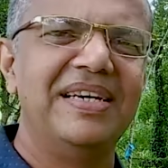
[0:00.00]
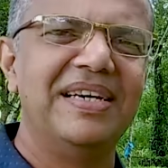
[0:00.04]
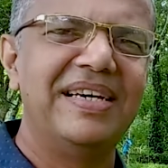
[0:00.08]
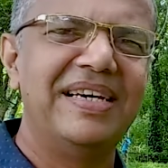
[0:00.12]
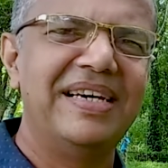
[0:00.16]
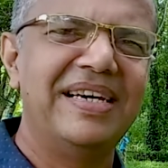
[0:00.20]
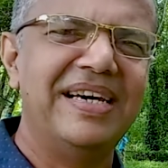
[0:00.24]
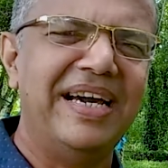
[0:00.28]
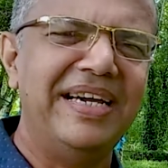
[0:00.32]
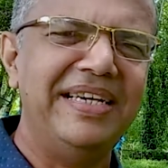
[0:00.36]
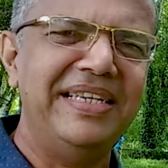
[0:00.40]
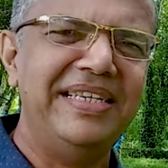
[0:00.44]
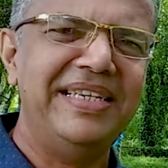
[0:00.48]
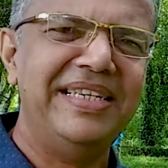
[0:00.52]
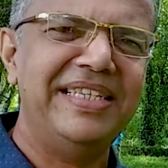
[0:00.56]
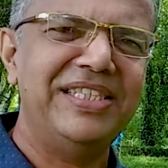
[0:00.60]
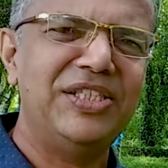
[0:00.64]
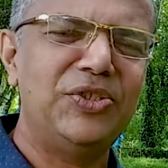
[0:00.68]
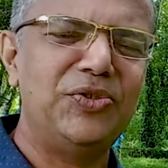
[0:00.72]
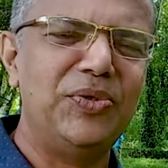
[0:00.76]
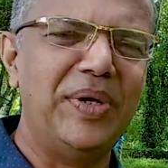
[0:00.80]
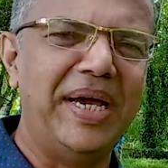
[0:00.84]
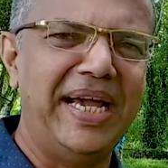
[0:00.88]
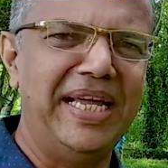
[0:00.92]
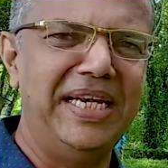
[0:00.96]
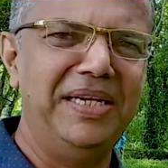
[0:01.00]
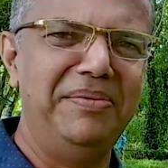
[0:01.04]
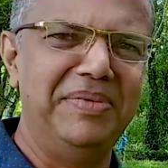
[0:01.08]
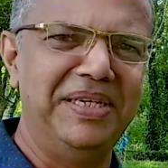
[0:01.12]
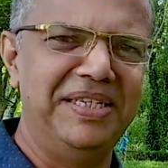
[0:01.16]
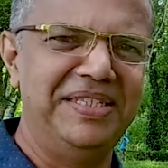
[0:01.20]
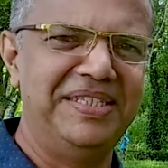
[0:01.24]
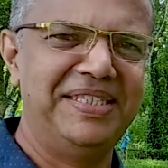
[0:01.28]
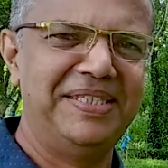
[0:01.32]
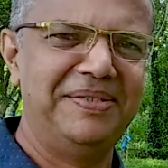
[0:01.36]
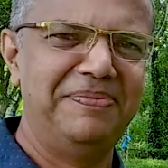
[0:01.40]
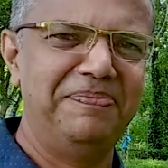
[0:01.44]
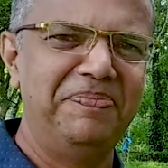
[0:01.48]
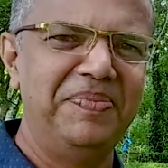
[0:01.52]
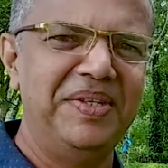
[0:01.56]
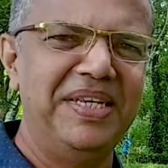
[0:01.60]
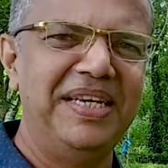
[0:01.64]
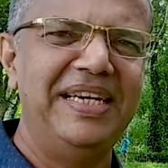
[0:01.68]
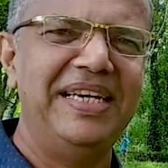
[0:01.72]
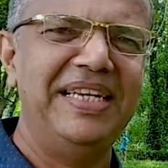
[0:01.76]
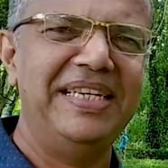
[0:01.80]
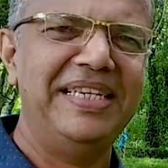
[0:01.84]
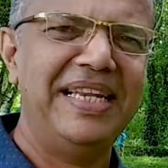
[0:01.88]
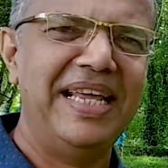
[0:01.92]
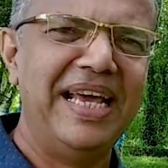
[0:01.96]
Kindness to animals,
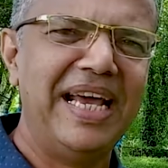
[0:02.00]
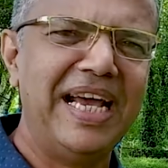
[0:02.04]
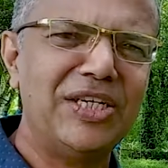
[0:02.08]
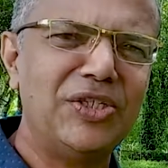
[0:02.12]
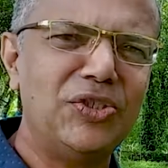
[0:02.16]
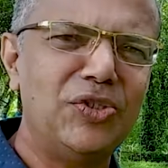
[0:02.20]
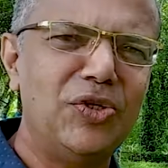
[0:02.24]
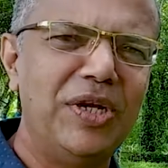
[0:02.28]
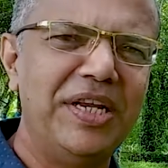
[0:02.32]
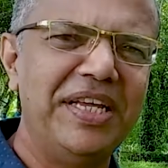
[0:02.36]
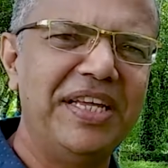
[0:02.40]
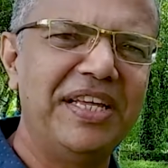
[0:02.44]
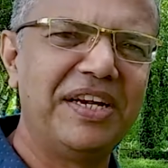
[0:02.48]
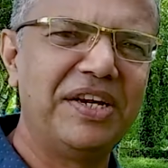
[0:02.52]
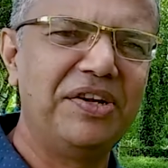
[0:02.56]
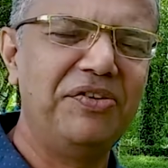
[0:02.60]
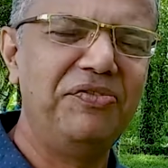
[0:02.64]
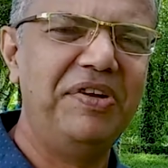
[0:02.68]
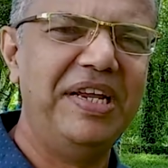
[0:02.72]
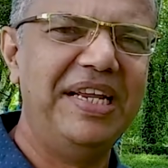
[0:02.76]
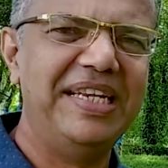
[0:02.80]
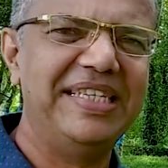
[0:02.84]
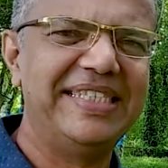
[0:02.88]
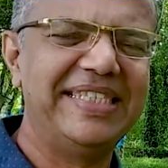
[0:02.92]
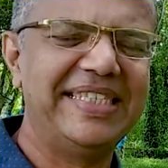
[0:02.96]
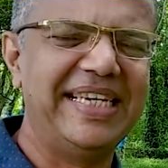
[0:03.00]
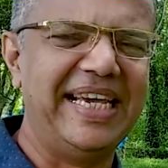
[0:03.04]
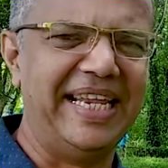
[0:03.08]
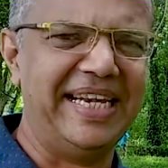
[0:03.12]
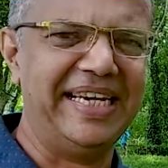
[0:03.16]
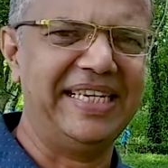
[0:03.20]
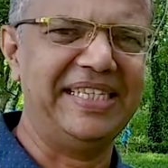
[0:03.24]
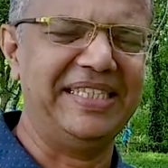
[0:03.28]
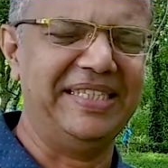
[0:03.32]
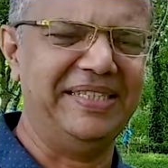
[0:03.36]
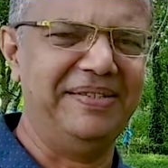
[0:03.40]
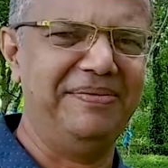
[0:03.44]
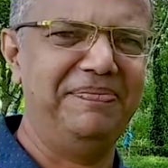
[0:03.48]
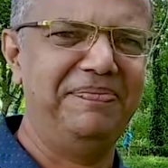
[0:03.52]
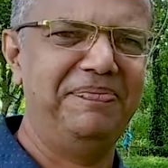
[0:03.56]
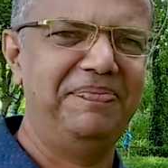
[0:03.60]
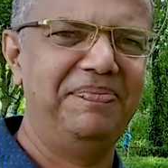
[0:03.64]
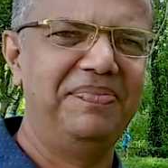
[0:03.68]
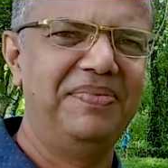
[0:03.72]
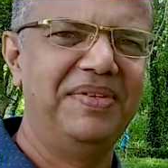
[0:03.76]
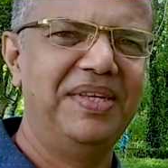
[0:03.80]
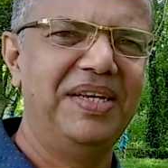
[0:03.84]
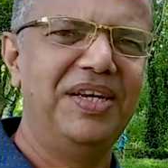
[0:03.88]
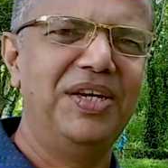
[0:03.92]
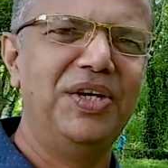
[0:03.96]
it actually reveals character.
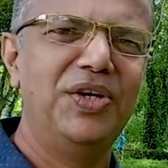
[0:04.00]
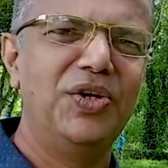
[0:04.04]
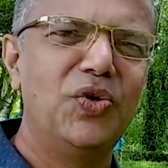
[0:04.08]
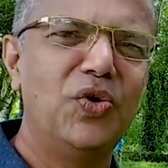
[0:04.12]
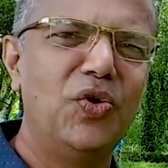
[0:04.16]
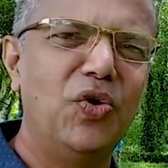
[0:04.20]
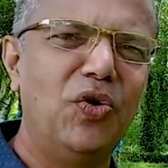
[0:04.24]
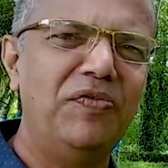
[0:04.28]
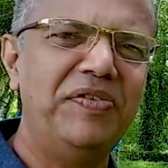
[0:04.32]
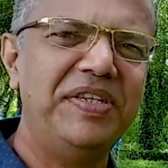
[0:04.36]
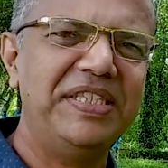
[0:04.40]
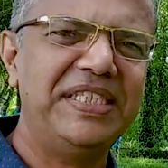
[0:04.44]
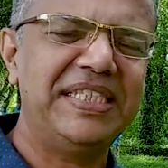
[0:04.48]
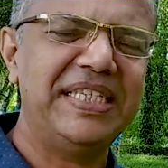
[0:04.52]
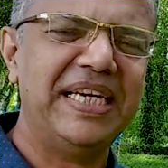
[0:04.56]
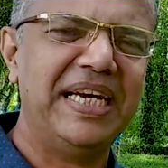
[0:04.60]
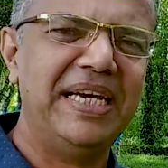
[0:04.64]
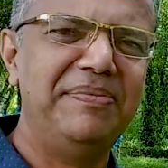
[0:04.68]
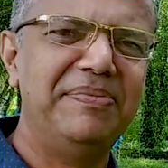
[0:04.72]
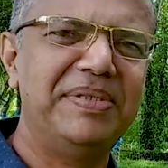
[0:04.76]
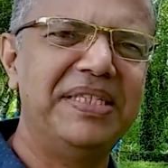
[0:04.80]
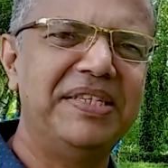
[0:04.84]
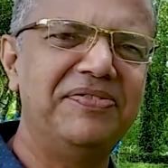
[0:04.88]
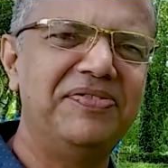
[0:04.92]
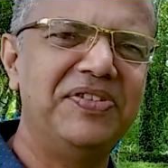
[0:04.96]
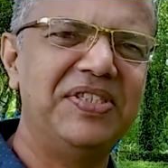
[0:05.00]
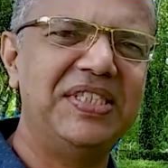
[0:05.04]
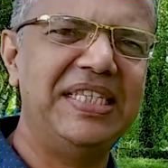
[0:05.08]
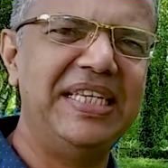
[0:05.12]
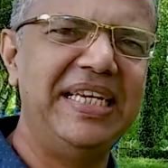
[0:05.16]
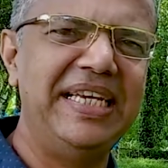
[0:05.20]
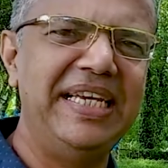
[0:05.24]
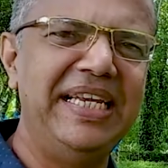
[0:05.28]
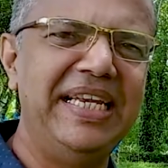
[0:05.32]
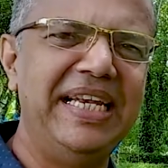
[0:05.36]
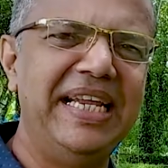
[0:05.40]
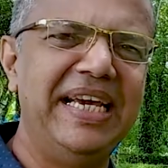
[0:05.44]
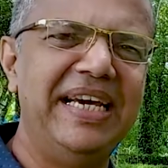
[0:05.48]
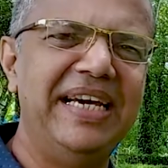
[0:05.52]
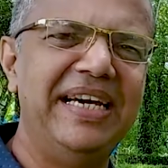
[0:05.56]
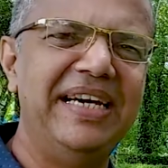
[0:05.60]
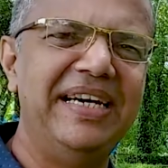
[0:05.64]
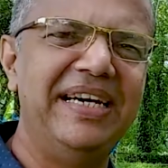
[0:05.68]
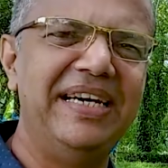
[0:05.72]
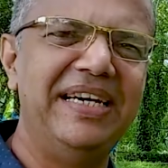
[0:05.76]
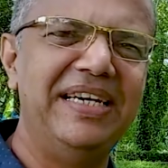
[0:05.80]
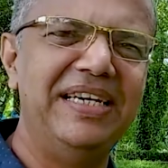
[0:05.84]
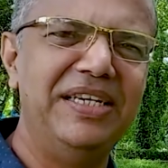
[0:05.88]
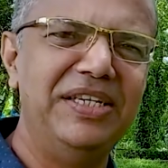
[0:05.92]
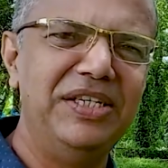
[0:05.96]
COVID times have seen
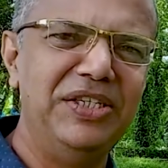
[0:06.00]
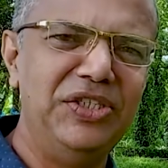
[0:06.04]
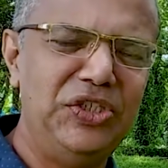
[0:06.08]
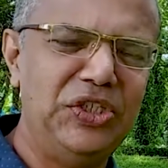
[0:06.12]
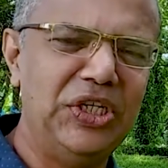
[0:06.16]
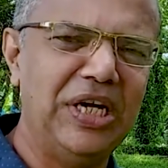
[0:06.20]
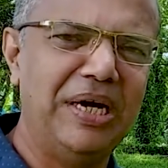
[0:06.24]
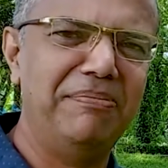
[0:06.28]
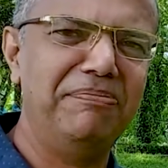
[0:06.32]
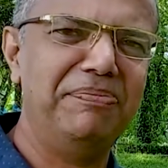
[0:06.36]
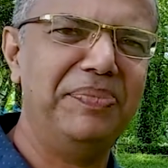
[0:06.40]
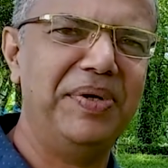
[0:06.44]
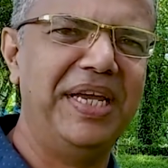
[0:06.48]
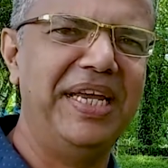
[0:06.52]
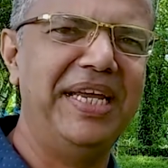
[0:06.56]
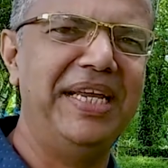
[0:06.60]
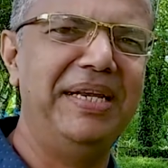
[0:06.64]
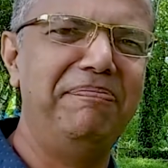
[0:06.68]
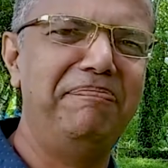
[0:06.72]
a jump in